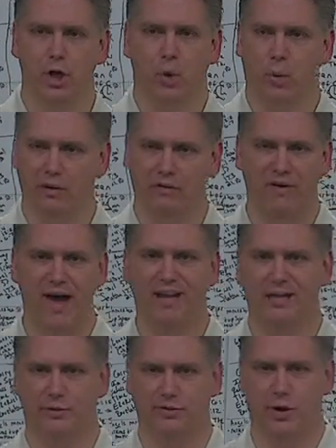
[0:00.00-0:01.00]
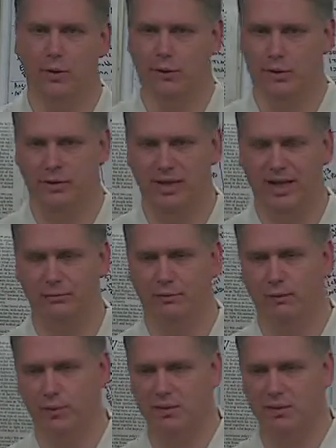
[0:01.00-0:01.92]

when in fact it was already ordained before